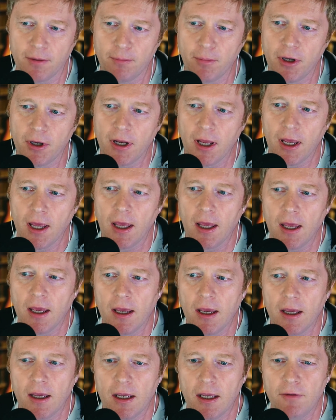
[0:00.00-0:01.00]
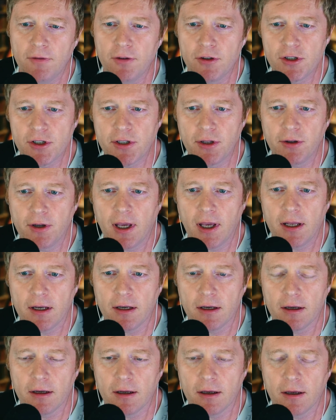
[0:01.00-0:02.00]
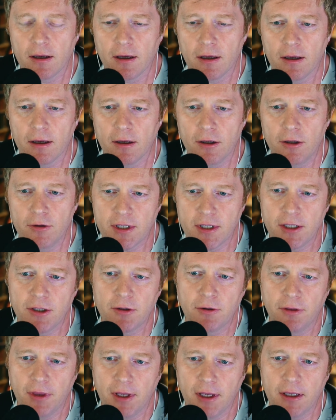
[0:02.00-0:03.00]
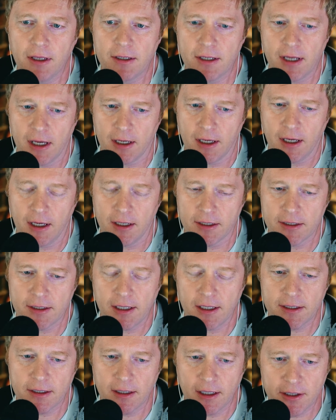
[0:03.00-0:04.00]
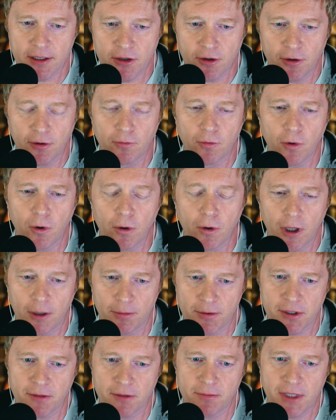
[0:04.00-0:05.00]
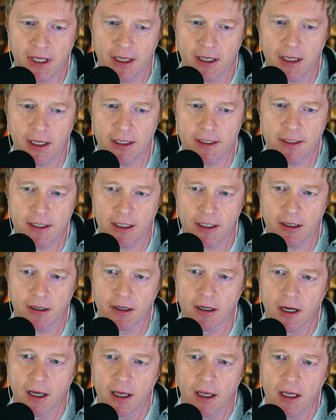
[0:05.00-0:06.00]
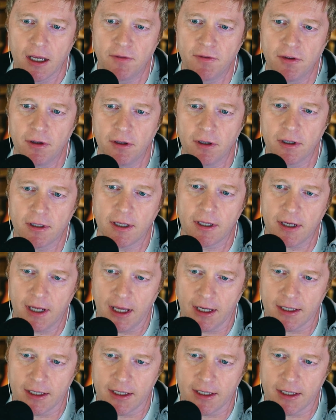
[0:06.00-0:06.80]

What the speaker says: But if you just look at you said you think in decades. Let's sort of roll up some decades here. If you look at the next